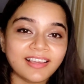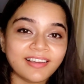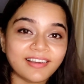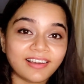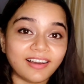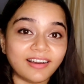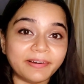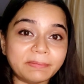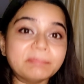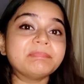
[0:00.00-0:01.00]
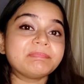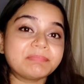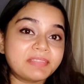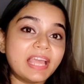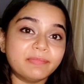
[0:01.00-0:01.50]

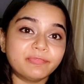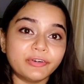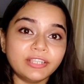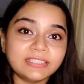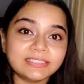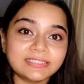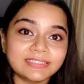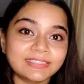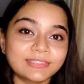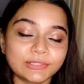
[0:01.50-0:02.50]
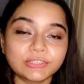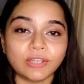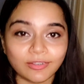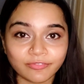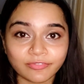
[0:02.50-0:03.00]
helpful to
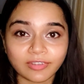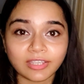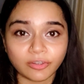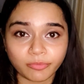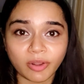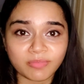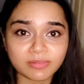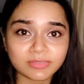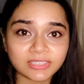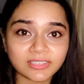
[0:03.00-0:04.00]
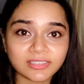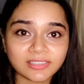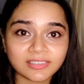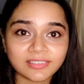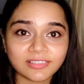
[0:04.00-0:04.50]
solve your problems.
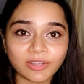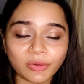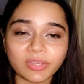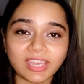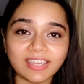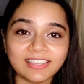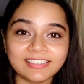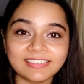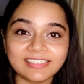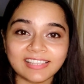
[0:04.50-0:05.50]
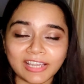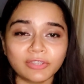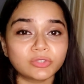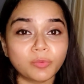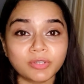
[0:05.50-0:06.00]
Okay, thank you
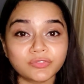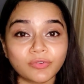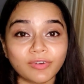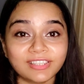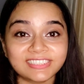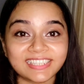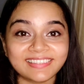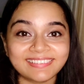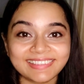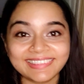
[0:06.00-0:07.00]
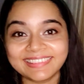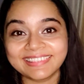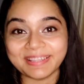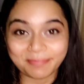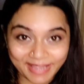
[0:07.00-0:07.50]
so much for watching.
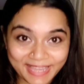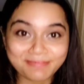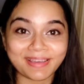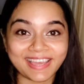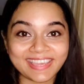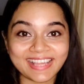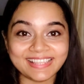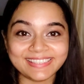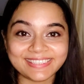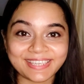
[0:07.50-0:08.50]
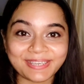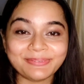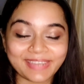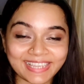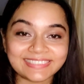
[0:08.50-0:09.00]
Bye bye. I'll see you
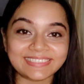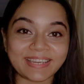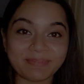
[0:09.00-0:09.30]
next time.